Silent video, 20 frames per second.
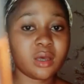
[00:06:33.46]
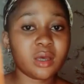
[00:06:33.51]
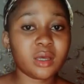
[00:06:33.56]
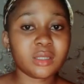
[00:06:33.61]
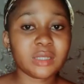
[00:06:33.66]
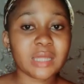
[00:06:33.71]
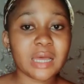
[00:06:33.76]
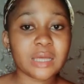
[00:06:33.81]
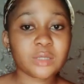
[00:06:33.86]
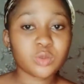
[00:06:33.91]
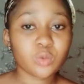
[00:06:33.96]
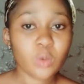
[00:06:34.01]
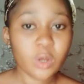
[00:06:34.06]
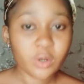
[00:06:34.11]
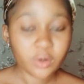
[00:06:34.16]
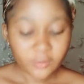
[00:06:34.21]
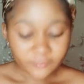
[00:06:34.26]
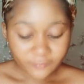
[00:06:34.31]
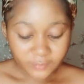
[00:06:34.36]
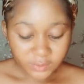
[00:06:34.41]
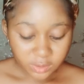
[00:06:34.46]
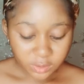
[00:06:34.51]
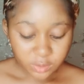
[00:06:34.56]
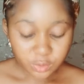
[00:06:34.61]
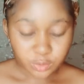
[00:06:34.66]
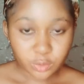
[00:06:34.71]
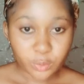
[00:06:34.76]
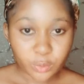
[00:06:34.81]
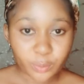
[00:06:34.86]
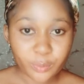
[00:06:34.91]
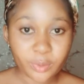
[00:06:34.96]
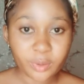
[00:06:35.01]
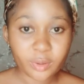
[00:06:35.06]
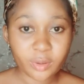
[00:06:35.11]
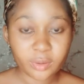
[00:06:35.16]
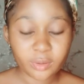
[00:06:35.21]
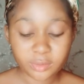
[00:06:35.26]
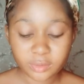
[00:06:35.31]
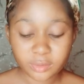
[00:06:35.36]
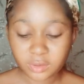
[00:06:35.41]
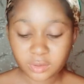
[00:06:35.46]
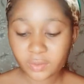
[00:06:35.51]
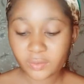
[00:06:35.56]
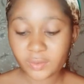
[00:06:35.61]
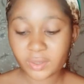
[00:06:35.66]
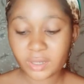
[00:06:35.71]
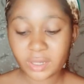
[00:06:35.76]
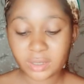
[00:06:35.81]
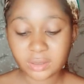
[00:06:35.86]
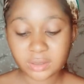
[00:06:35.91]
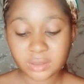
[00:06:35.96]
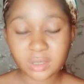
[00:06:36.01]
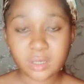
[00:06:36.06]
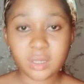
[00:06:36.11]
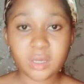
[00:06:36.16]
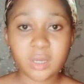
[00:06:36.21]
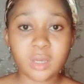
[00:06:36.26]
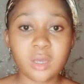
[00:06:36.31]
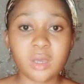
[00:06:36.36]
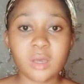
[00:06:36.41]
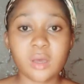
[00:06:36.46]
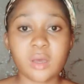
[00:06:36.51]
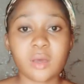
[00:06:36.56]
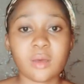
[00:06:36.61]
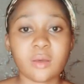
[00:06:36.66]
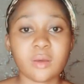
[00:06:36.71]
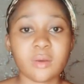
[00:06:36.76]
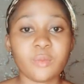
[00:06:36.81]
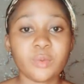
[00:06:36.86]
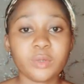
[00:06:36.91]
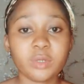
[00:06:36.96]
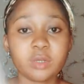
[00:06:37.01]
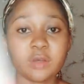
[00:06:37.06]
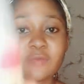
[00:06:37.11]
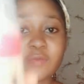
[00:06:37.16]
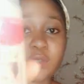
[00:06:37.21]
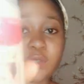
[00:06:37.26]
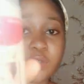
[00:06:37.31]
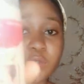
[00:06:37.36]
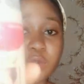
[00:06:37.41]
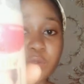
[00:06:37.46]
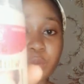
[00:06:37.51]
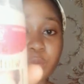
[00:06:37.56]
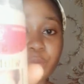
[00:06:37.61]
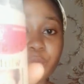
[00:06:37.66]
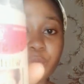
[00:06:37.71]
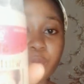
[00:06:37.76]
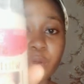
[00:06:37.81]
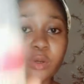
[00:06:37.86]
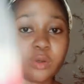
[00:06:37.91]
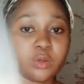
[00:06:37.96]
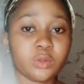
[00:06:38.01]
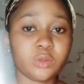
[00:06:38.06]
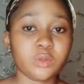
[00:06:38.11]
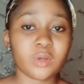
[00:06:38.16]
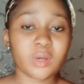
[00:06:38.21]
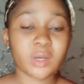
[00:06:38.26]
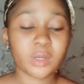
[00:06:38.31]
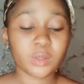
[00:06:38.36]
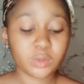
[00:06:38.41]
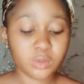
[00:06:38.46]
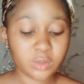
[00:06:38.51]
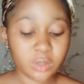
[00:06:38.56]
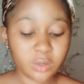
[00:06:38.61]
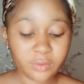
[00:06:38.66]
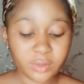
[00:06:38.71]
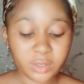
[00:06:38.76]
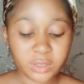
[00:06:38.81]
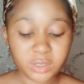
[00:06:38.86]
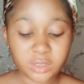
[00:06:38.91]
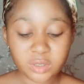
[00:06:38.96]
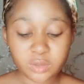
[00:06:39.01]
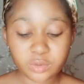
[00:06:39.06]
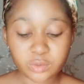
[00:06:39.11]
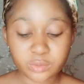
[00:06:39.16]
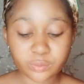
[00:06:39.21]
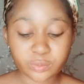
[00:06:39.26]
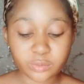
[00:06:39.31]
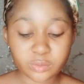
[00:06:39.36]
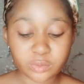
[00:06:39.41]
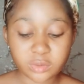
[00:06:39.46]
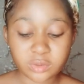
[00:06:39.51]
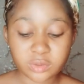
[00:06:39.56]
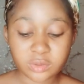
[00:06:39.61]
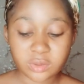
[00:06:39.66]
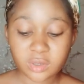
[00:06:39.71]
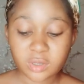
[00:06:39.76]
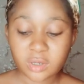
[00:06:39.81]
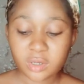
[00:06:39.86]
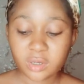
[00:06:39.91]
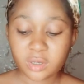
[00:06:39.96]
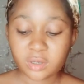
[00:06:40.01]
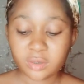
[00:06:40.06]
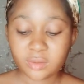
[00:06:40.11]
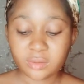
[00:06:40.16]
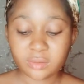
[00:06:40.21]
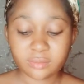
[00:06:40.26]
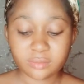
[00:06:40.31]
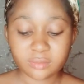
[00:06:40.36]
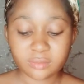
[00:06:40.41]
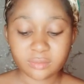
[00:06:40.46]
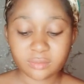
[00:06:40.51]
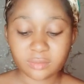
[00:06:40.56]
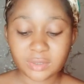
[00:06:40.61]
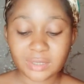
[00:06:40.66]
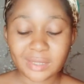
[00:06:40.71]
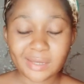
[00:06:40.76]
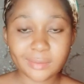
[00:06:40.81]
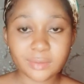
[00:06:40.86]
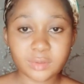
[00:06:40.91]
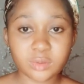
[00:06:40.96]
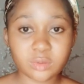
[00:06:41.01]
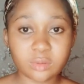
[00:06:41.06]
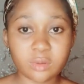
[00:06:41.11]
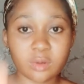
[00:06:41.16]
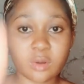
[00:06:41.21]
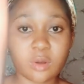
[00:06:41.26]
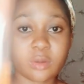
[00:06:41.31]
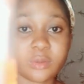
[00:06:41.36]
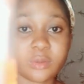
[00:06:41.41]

That's one of this soap. Sorry guys, one of this soap. You don't really need to put that's all